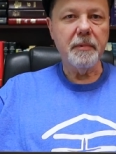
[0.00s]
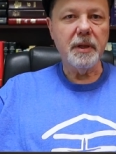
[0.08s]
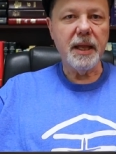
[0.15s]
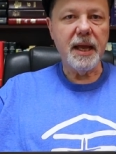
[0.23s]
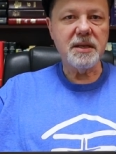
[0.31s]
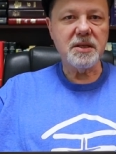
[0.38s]

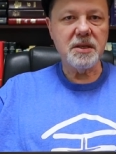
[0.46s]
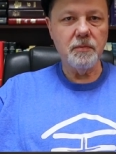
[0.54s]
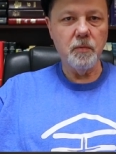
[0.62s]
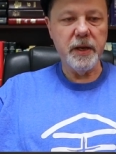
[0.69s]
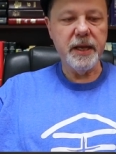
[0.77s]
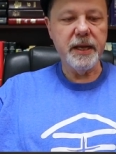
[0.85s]
last
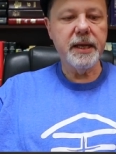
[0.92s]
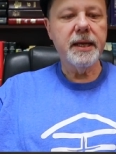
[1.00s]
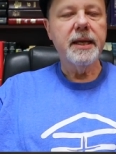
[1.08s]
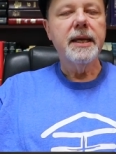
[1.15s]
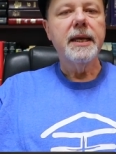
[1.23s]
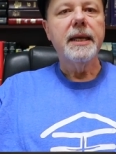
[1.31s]

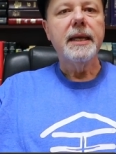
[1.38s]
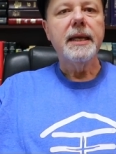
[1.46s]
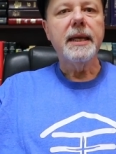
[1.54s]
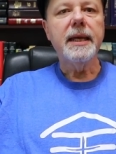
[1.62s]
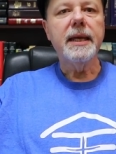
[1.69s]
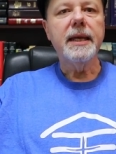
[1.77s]
week.
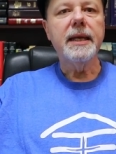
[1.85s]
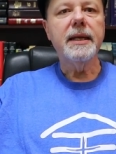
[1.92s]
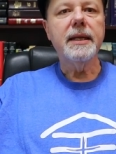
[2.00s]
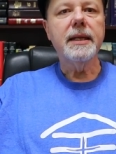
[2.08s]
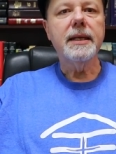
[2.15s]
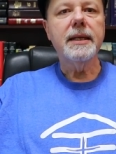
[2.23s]

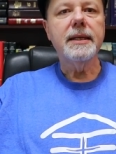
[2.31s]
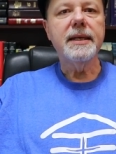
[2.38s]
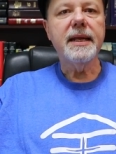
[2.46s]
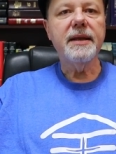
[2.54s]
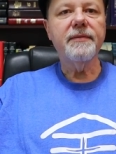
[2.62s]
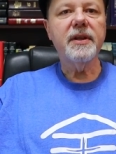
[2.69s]

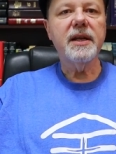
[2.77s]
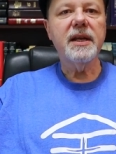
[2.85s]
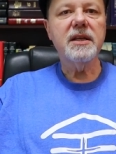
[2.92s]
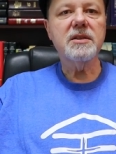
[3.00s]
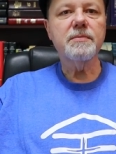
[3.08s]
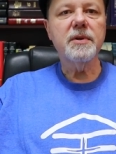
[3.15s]
And David
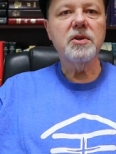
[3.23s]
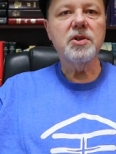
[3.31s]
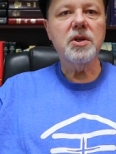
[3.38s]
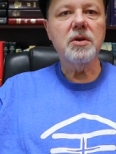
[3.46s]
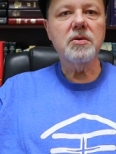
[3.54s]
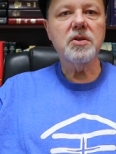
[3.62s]
has been
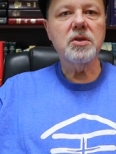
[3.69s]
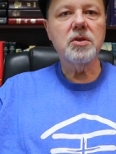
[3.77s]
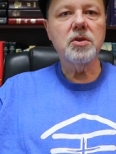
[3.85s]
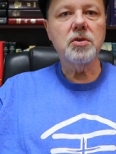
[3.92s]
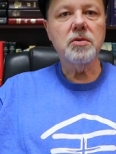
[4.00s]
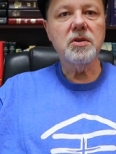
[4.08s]

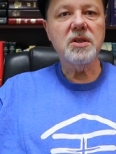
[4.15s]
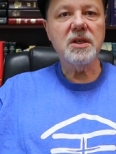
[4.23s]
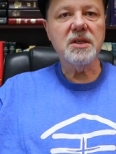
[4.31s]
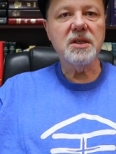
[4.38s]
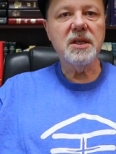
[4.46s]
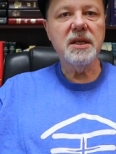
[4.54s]
chosen to
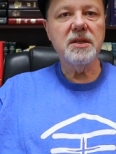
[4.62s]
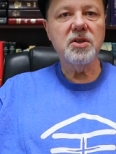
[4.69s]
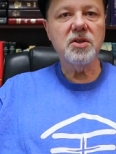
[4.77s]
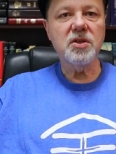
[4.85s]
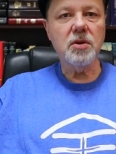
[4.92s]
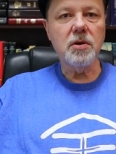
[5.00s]

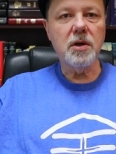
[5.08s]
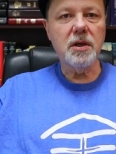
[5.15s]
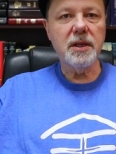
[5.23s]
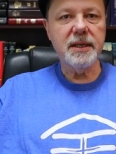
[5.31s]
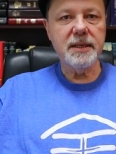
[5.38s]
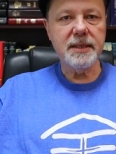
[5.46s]
succeed
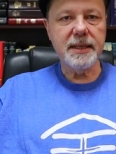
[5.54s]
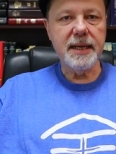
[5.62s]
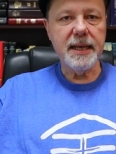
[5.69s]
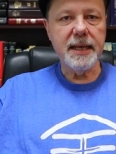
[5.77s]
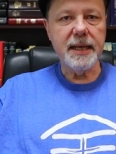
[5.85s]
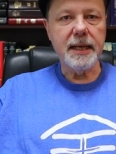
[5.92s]
Saul as
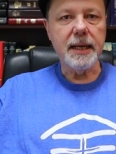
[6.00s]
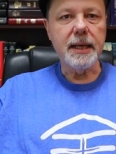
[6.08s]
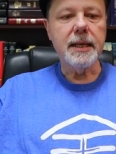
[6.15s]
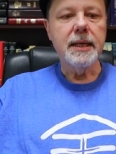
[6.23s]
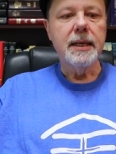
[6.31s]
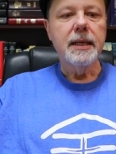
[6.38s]
king.
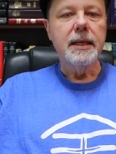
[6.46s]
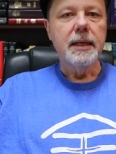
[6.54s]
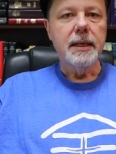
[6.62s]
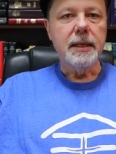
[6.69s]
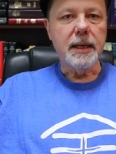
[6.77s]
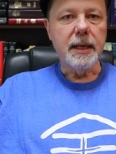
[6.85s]

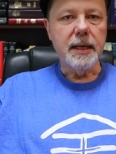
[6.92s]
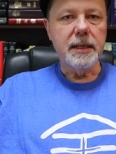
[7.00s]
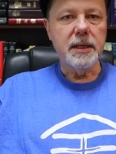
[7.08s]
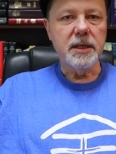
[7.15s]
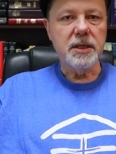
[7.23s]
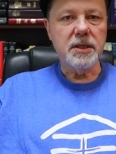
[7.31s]

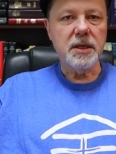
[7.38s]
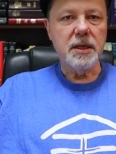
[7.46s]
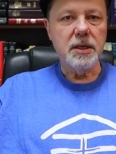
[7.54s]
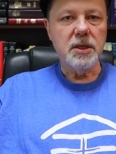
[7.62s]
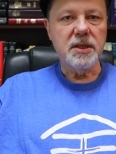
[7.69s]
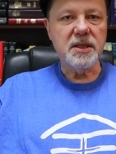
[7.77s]
God has
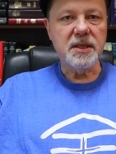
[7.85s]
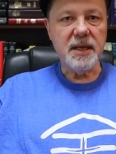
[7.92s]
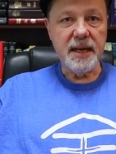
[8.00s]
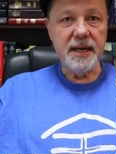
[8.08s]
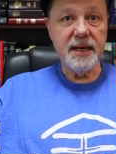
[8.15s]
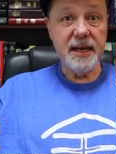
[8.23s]

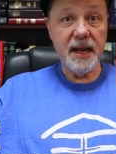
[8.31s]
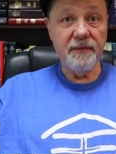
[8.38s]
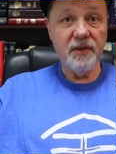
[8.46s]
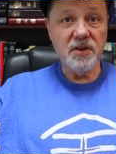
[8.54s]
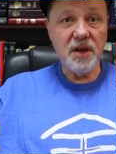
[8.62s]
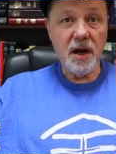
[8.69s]
seen
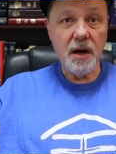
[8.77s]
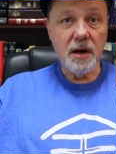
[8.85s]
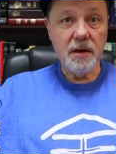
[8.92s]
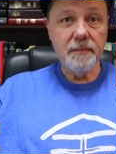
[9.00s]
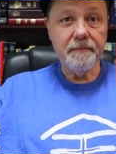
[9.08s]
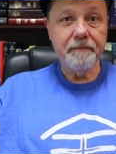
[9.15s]
David's
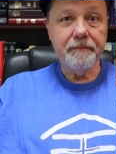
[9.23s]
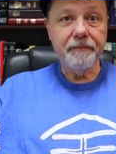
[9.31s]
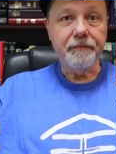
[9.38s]
heart.